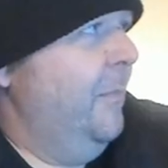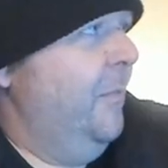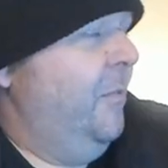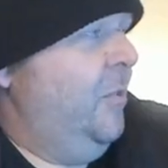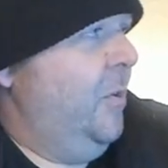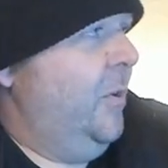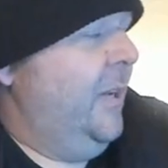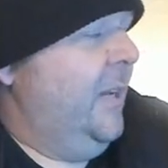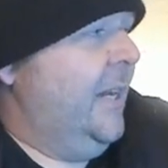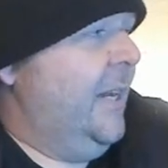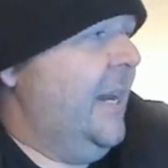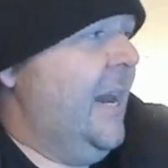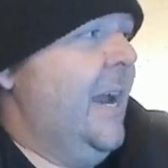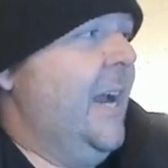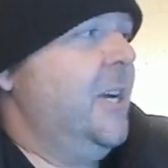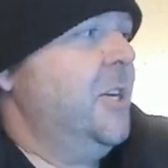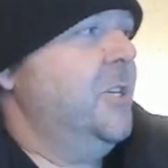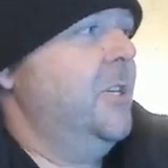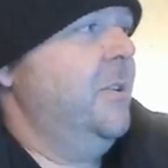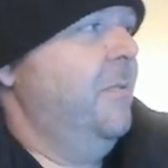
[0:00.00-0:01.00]
you can get an
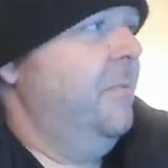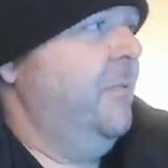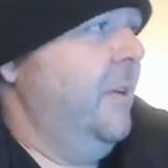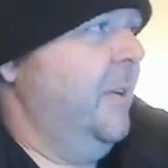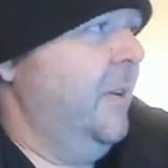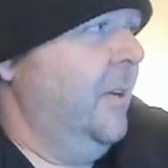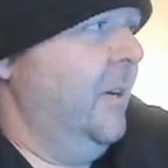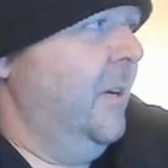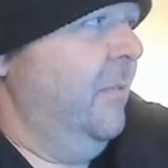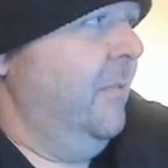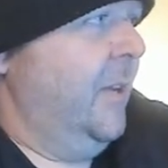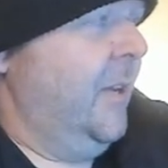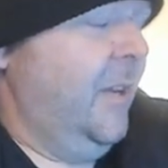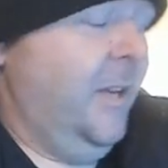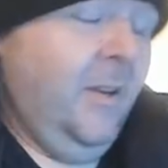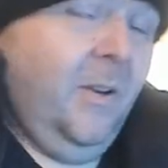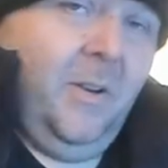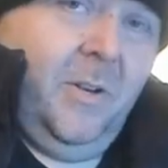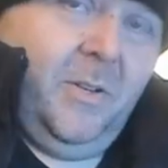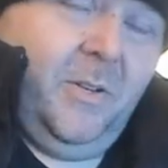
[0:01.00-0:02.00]
action figure of a
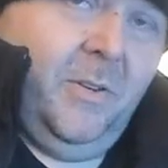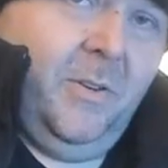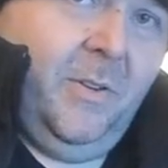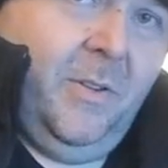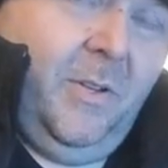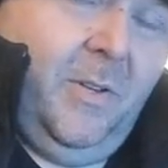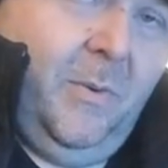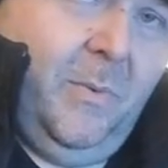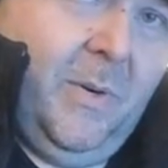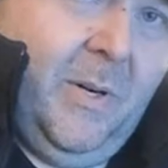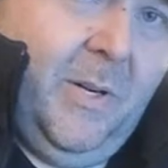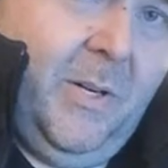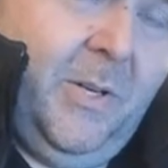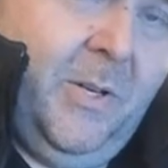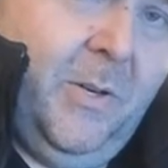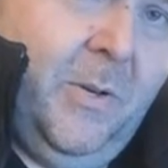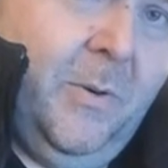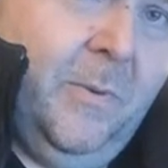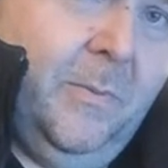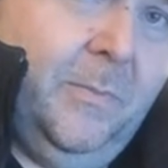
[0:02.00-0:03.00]
character that you want to
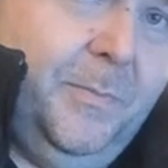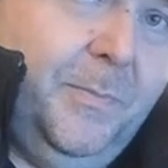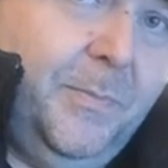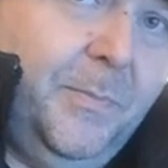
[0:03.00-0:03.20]
do,